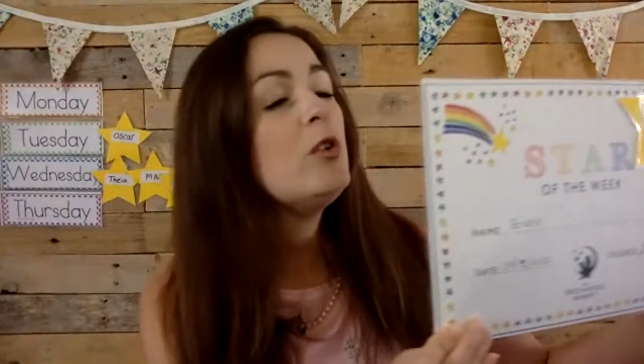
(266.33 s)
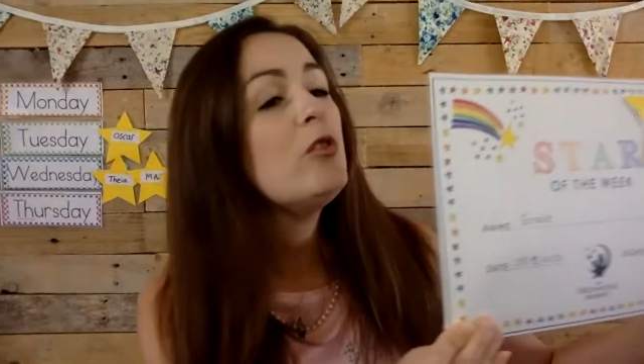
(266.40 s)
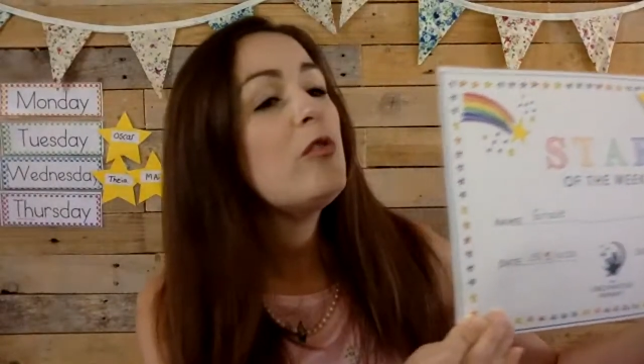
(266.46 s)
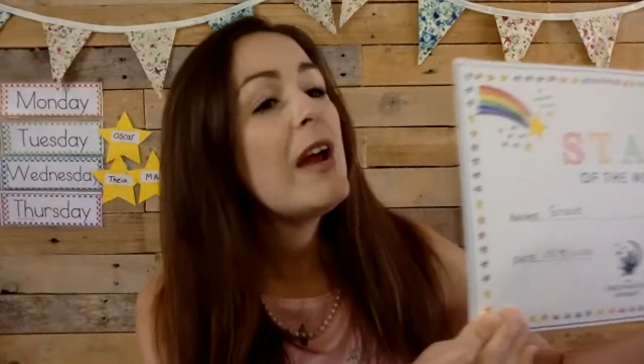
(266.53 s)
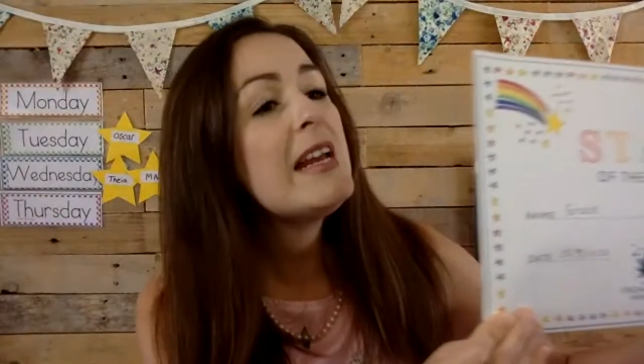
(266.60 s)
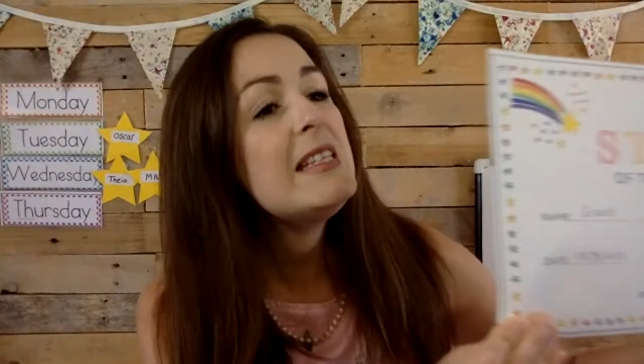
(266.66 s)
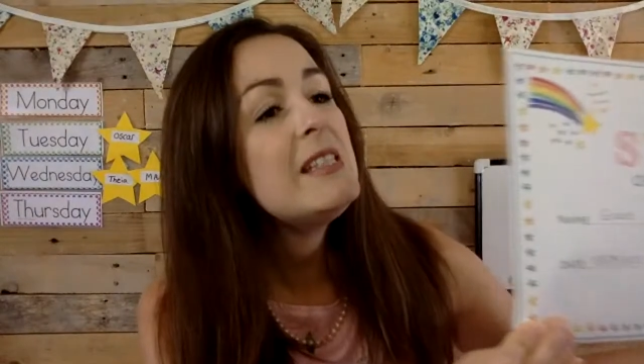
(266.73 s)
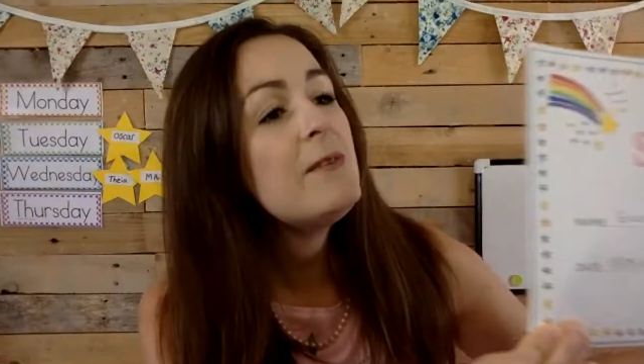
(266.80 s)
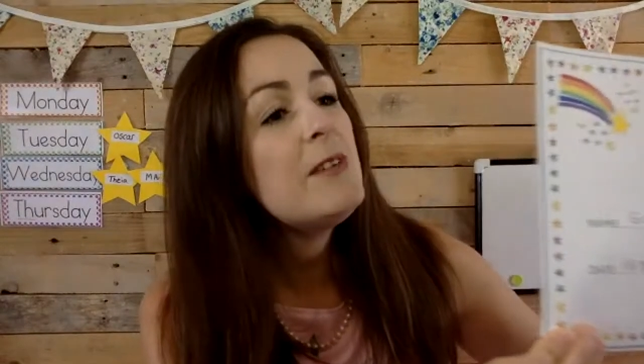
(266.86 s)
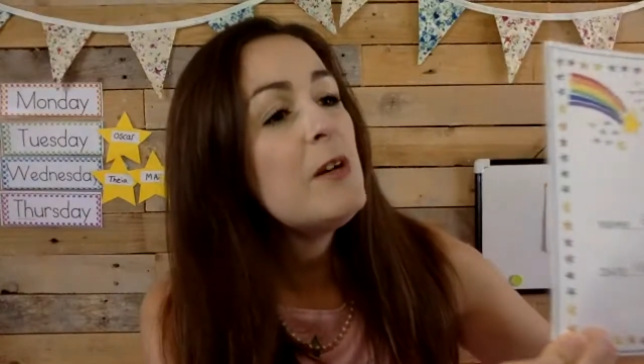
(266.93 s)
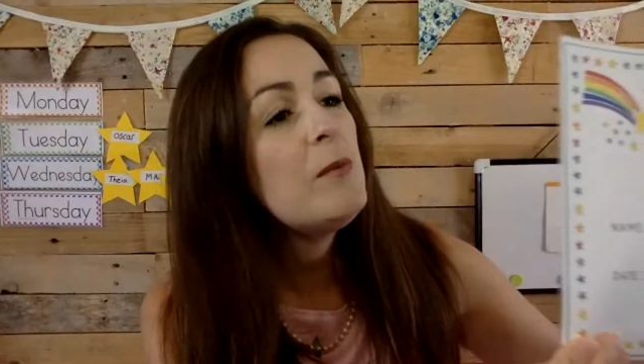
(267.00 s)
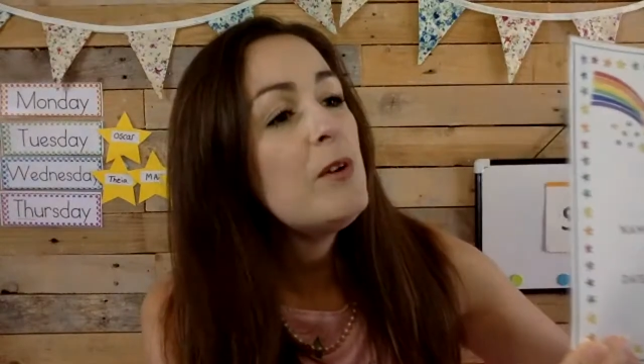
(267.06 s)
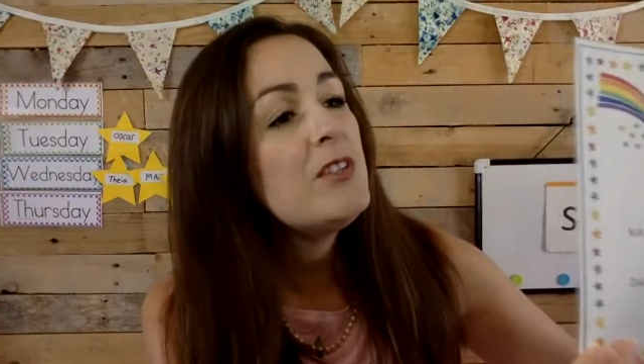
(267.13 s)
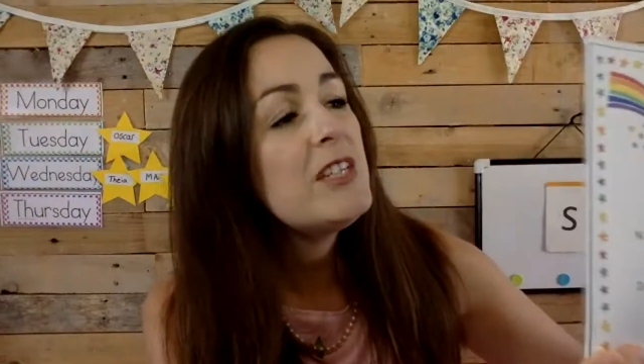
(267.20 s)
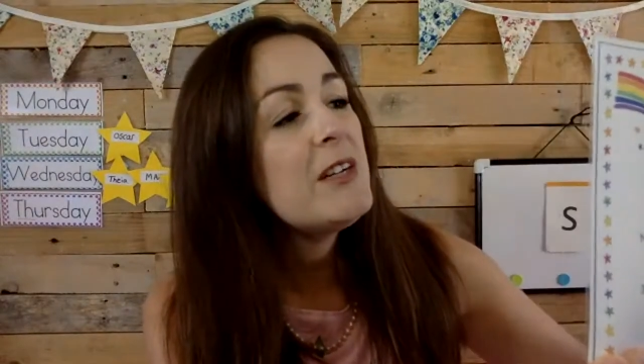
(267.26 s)
Grace, if
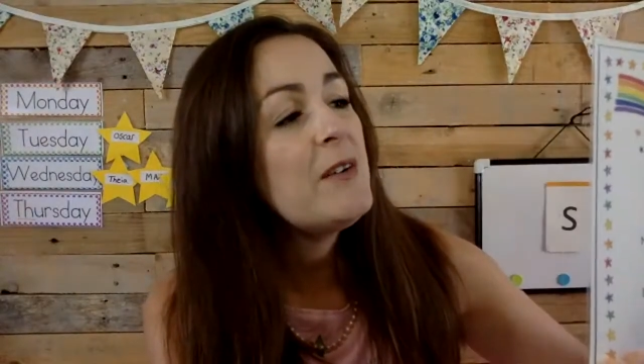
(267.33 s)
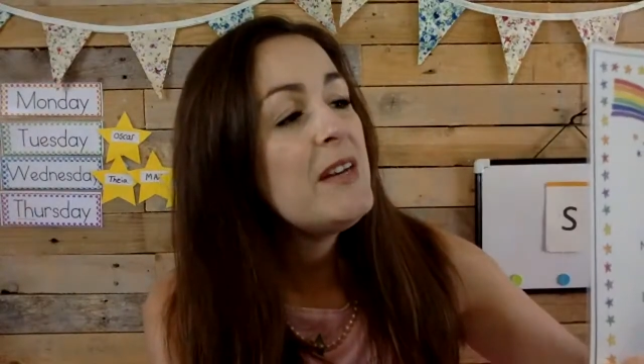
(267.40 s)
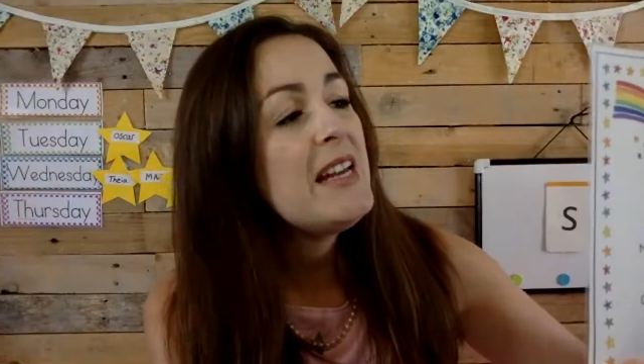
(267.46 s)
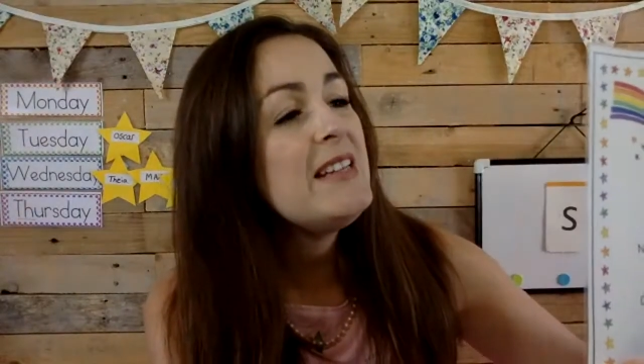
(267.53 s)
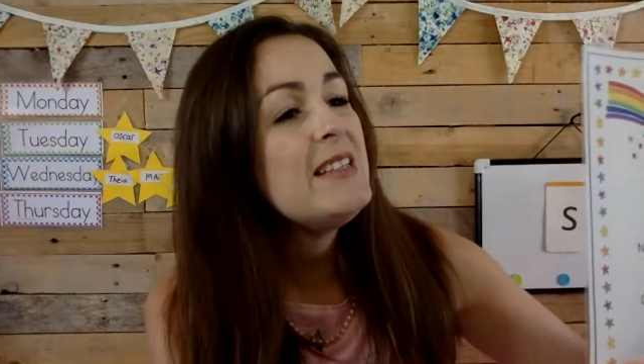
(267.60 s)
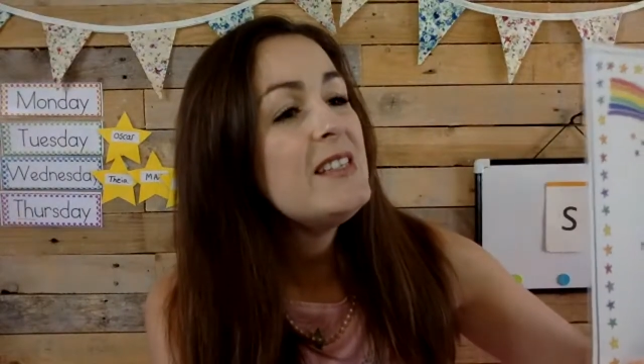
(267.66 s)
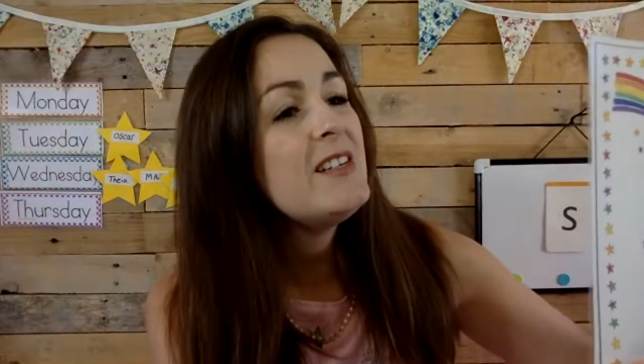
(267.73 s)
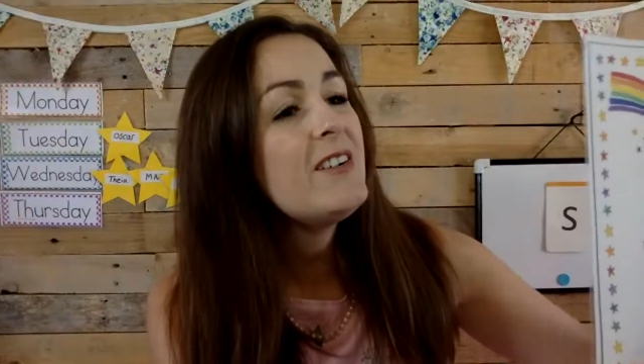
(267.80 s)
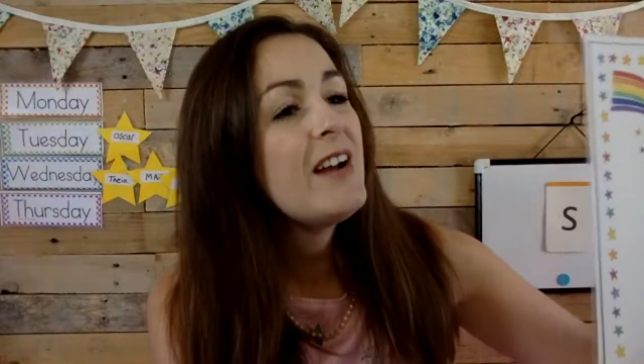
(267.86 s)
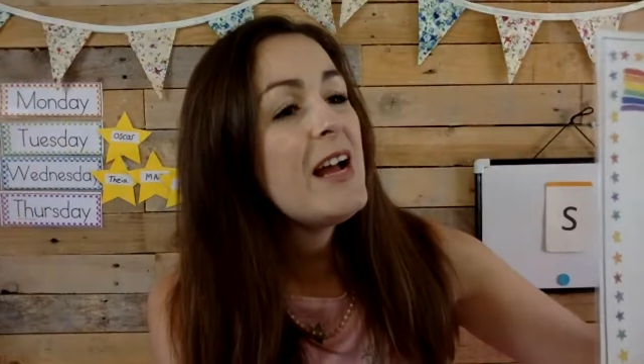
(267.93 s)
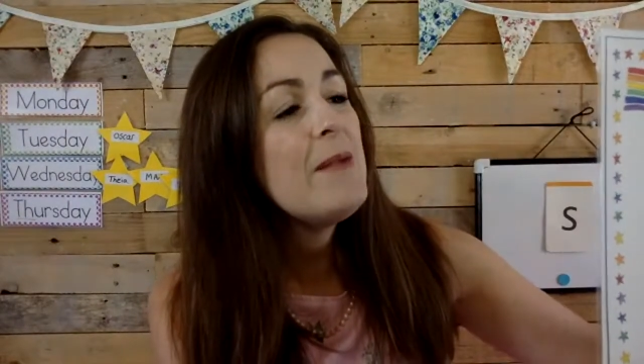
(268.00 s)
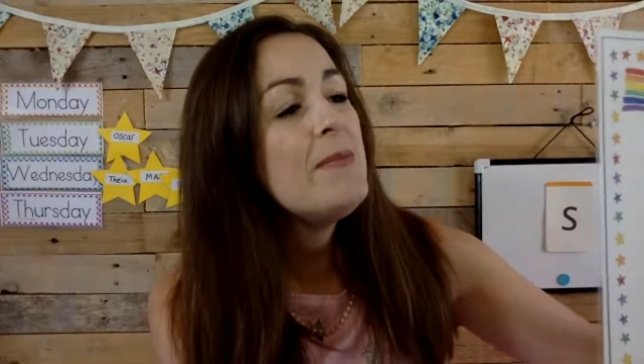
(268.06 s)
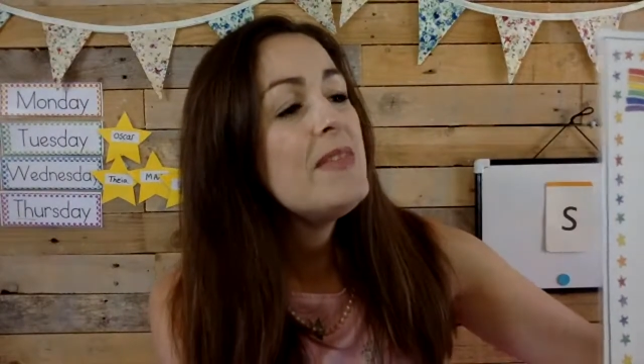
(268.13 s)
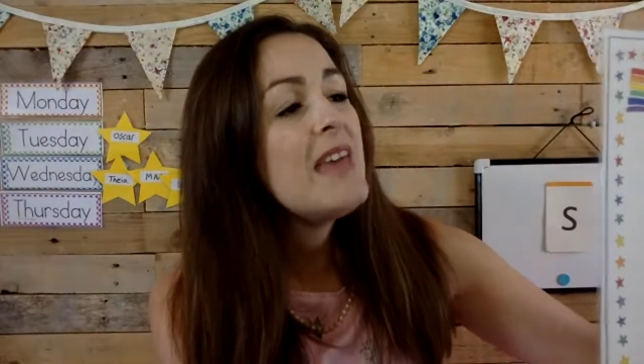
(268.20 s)
you're watching on Instagram,